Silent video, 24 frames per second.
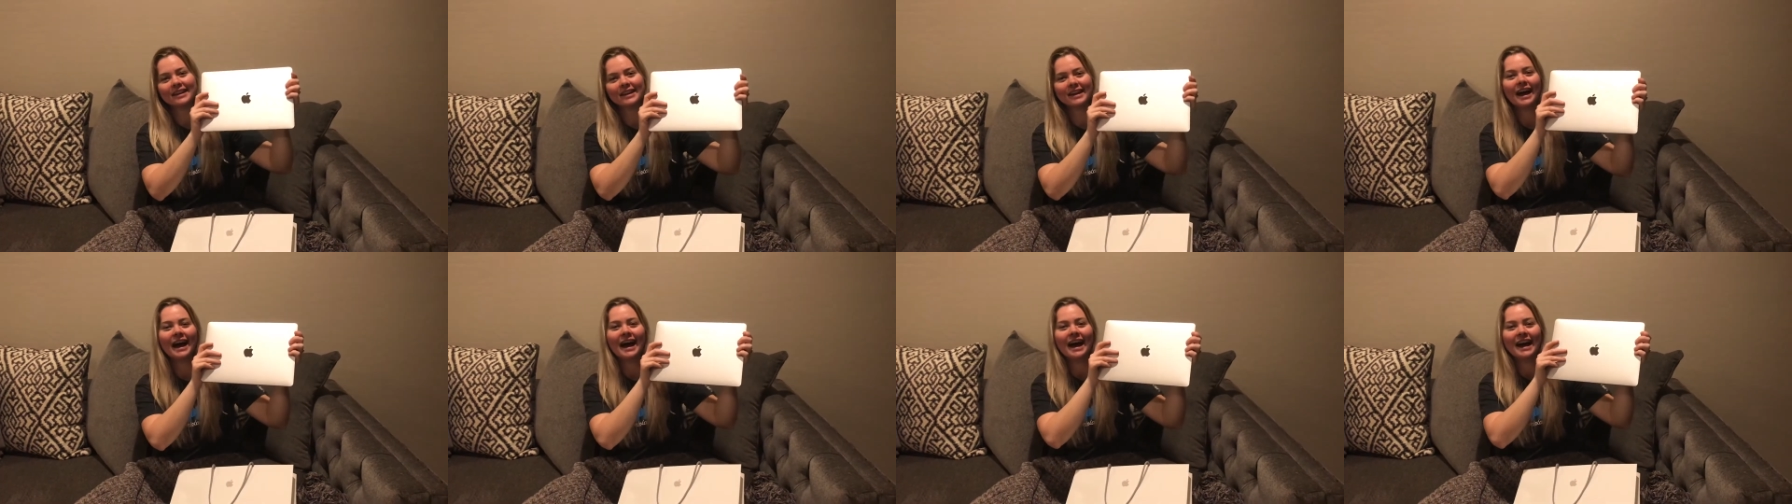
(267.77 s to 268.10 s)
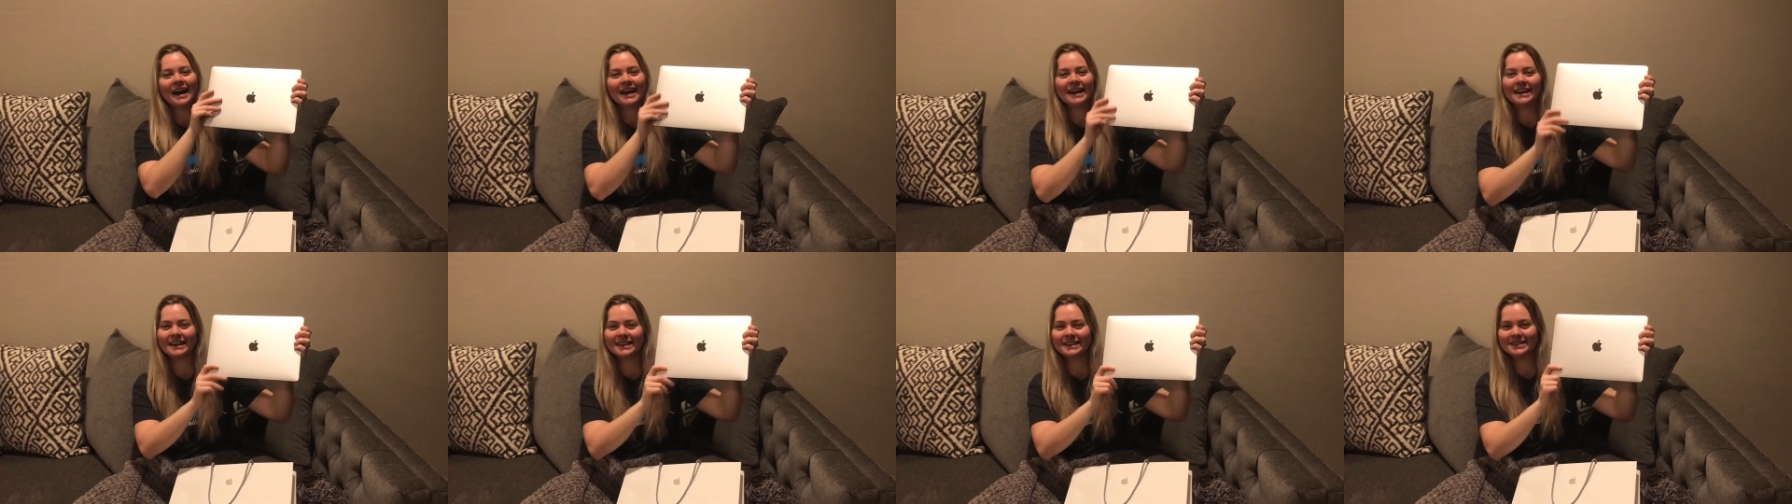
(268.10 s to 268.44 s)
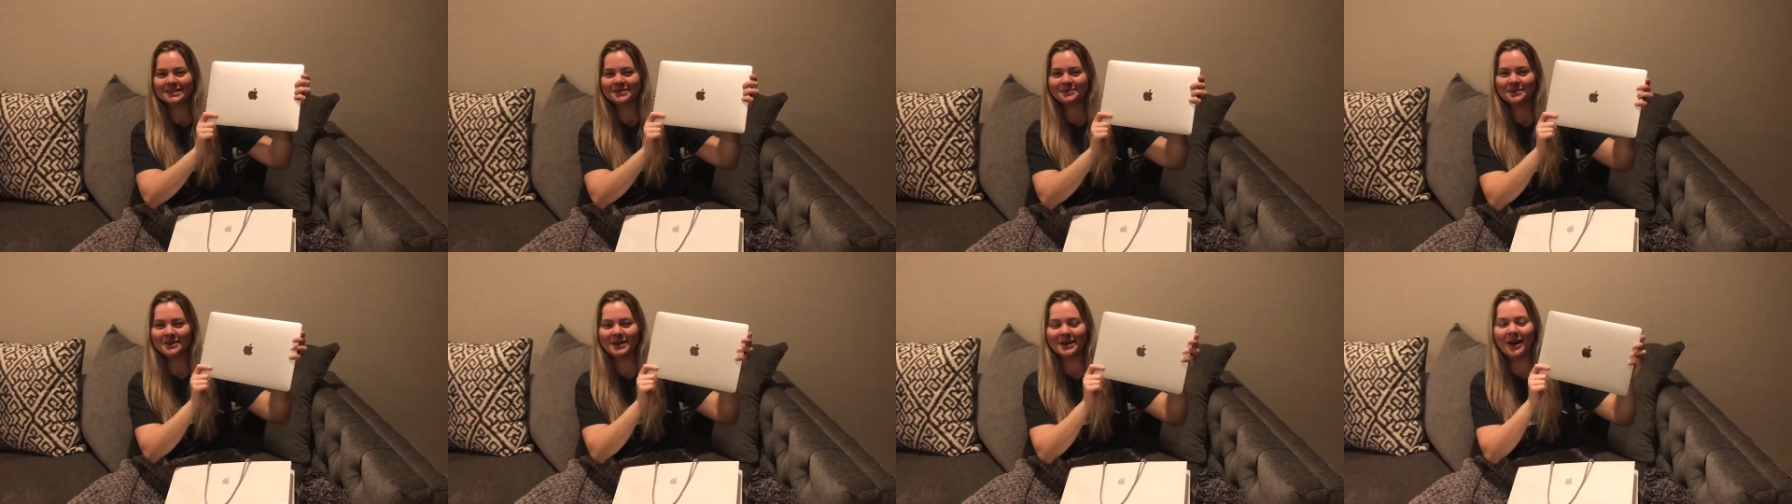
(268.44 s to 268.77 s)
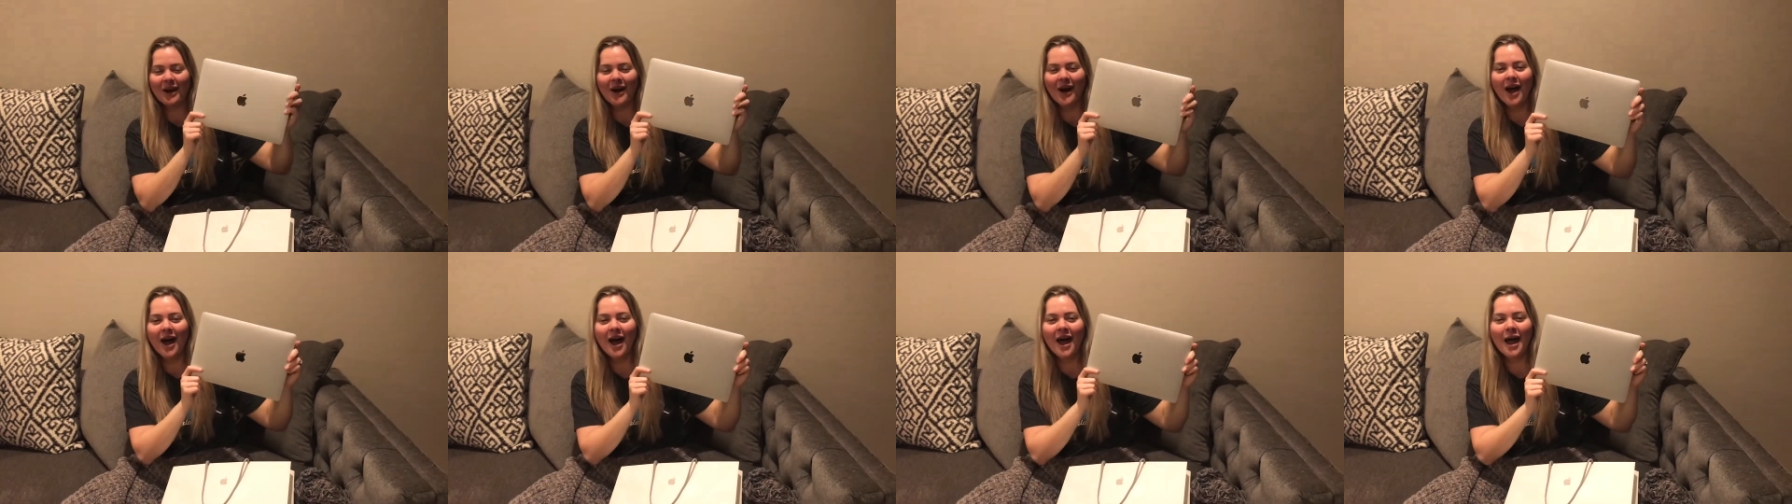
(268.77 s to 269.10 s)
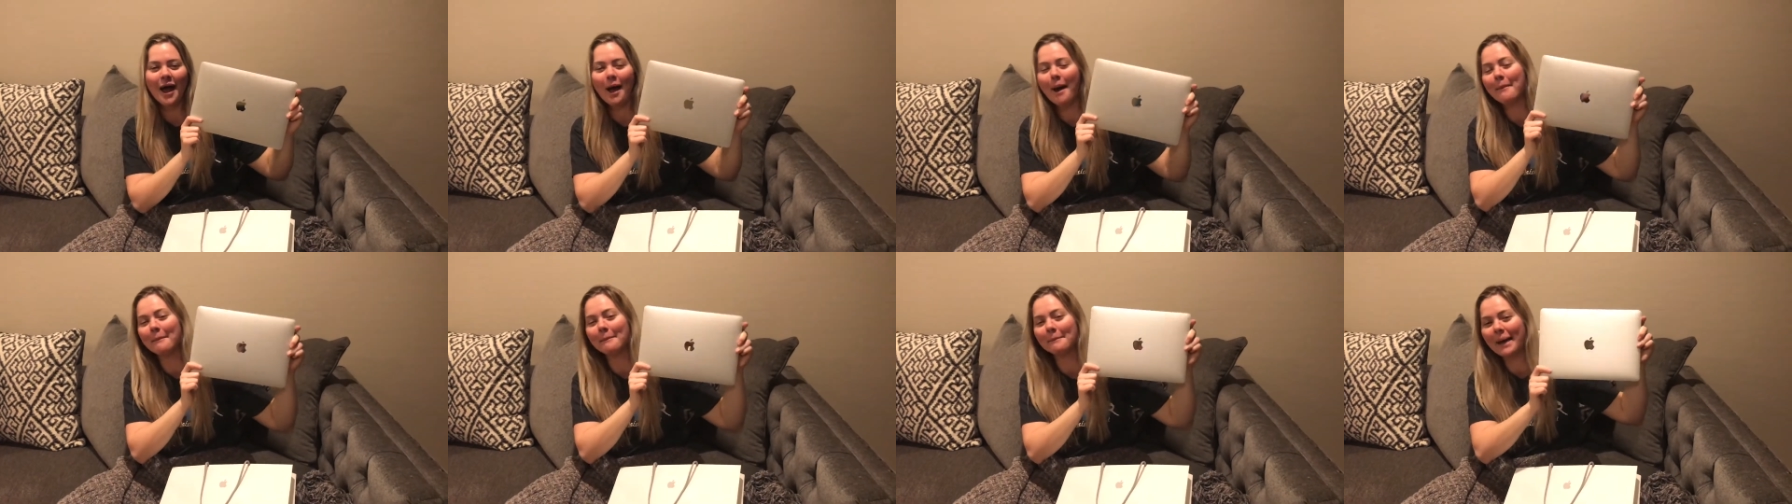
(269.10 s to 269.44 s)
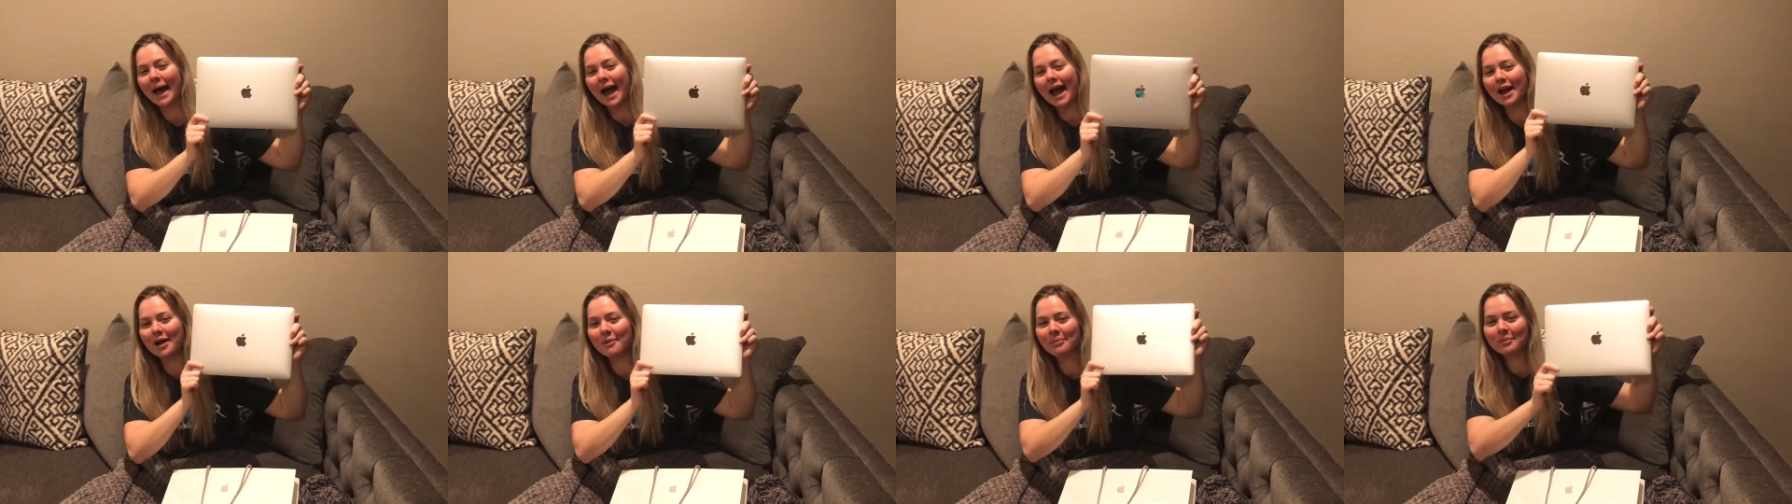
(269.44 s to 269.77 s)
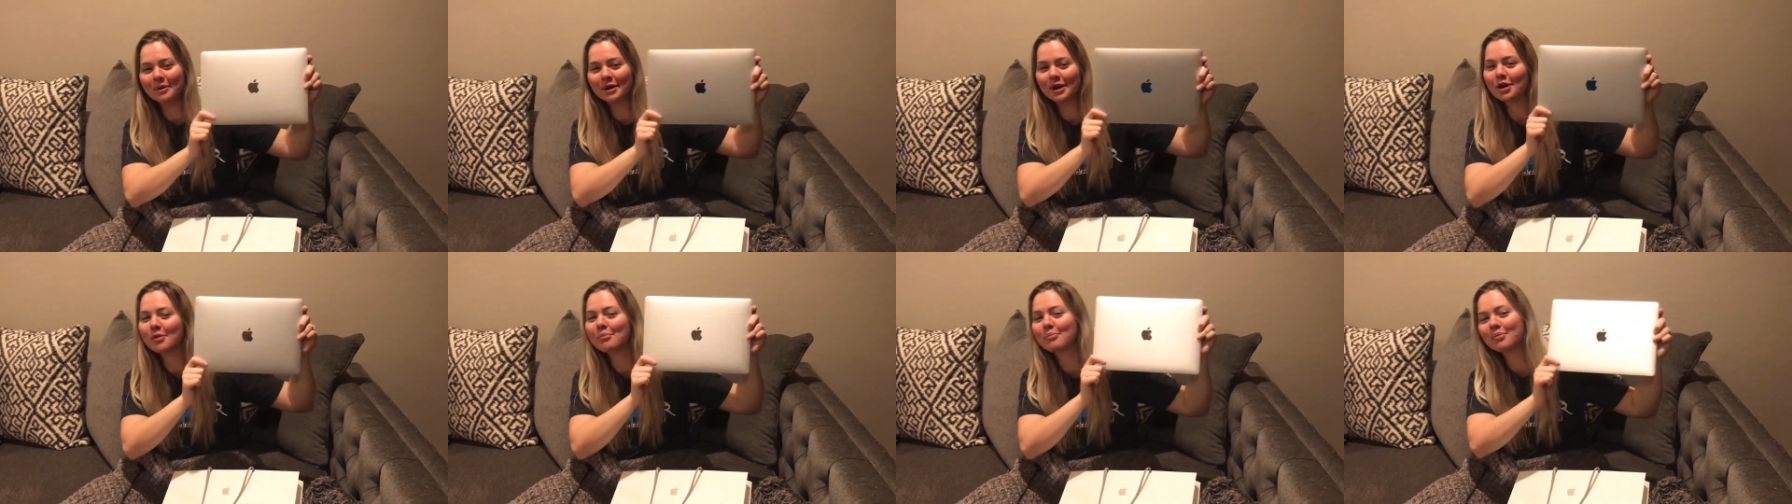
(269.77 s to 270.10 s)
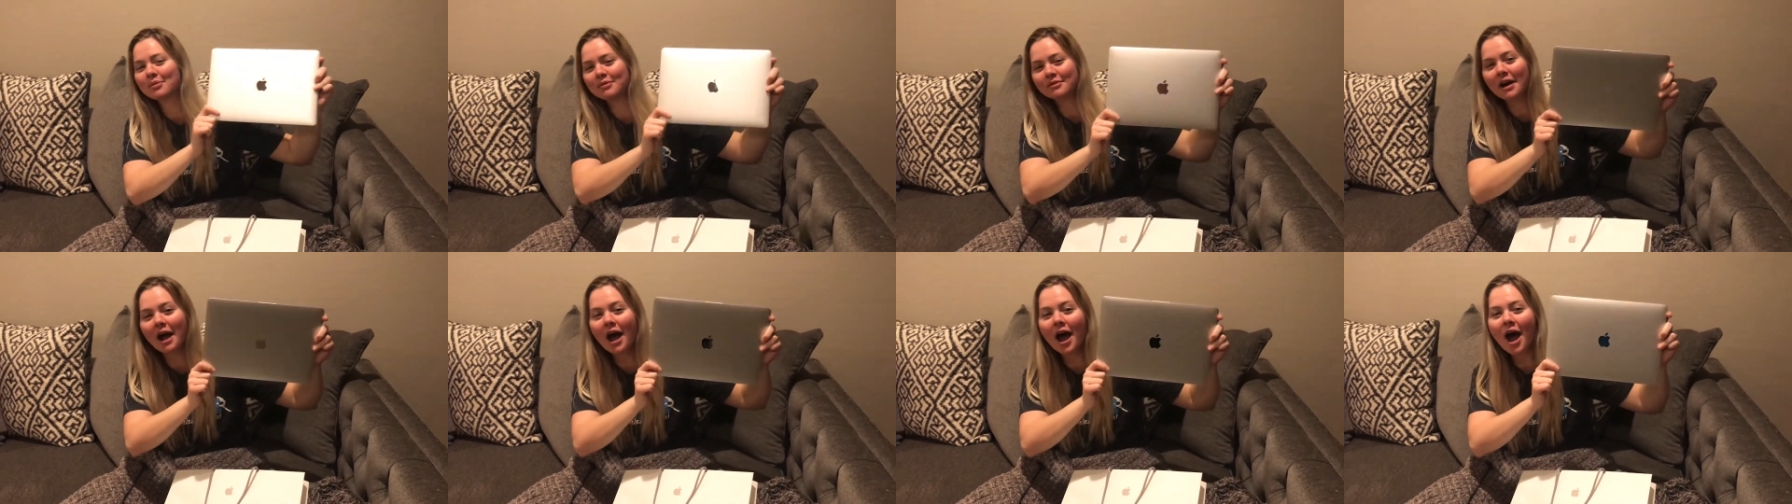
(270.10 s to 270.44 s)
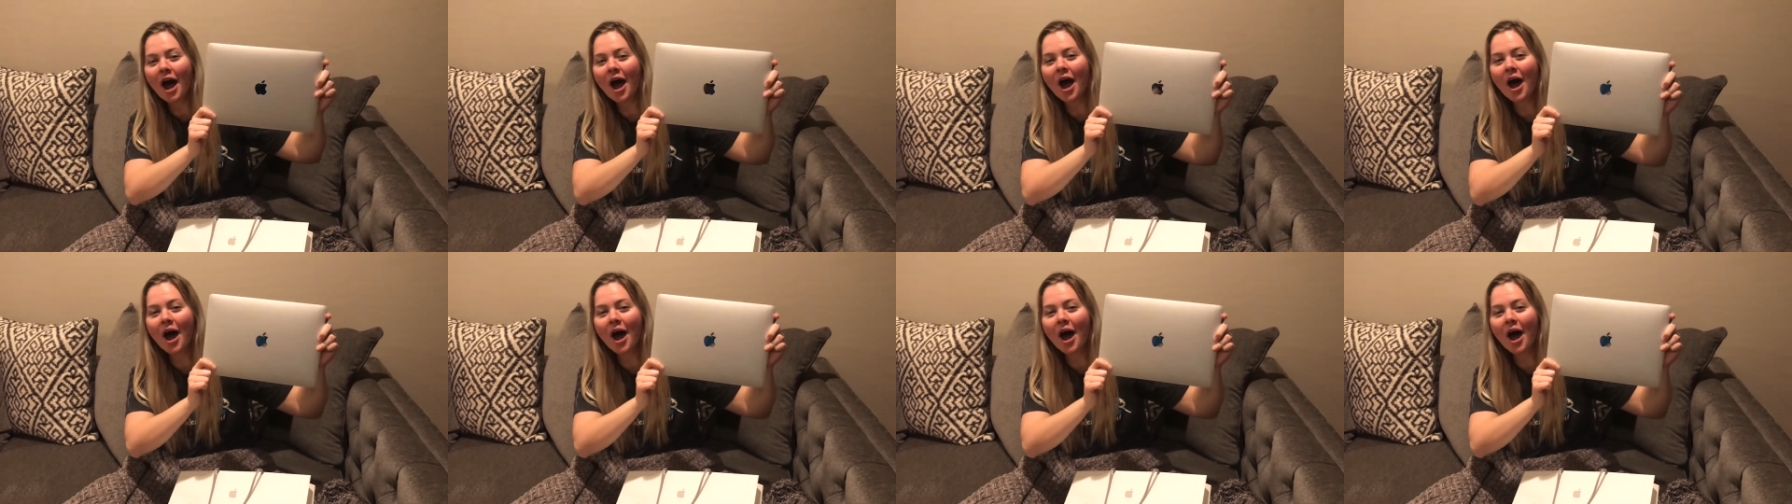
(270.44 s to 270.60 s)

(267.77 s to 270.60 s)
Guys, we got a MacBook Pro.